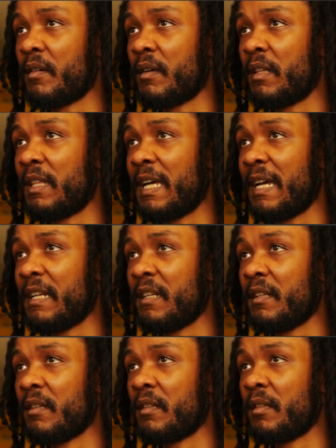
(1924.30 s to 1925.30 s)
Align it
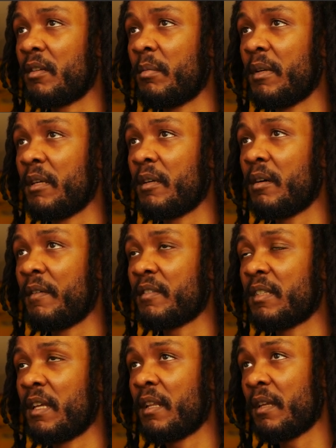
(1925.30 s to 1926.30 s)
a little bit,
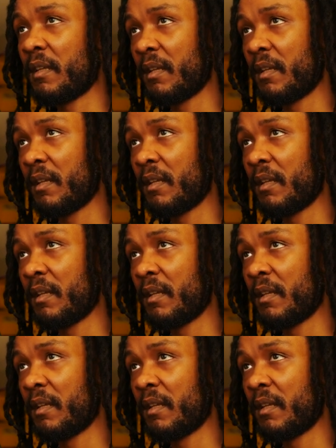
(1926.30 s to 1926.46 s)
offset it.